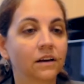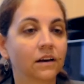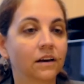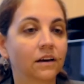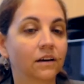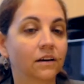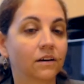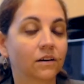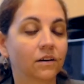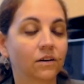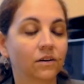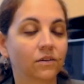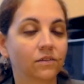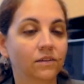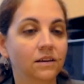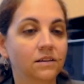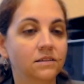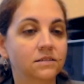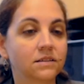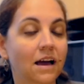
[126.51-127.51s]

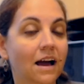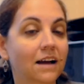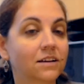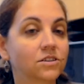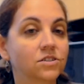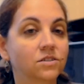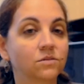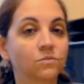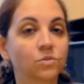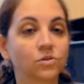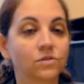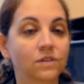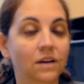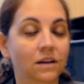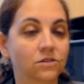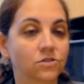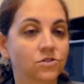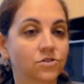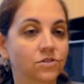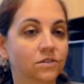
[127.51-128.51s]
these action
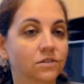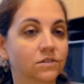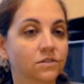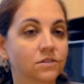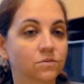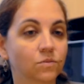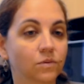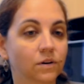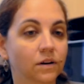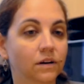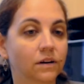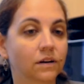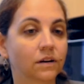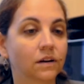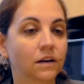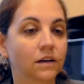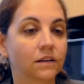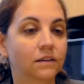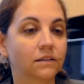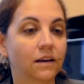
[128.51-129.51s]
potentials where
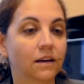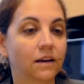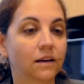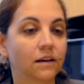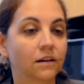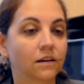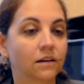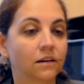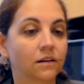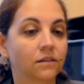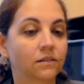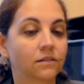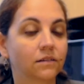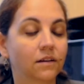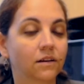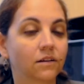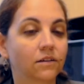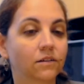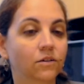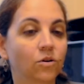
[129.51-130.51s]

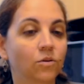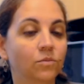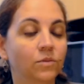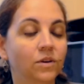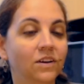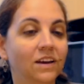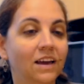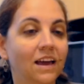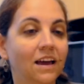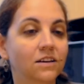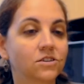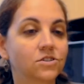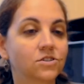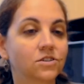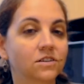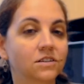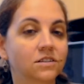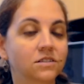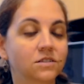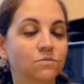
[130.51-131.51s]
their
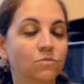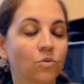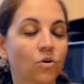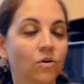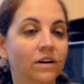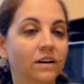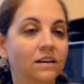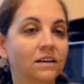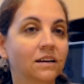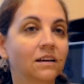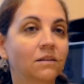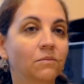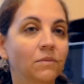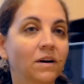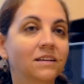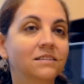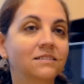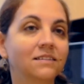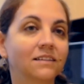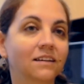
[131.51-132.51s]
communication is more
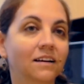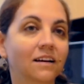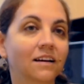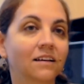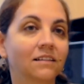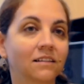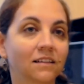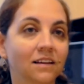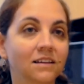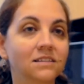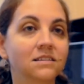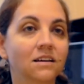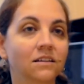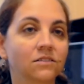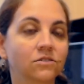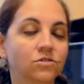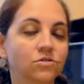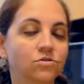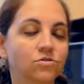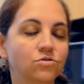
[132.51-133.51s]
enigmatic and less
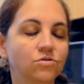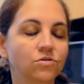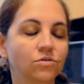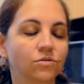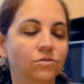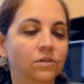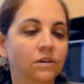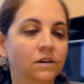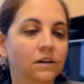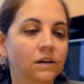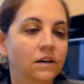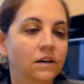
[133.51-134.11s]
understood.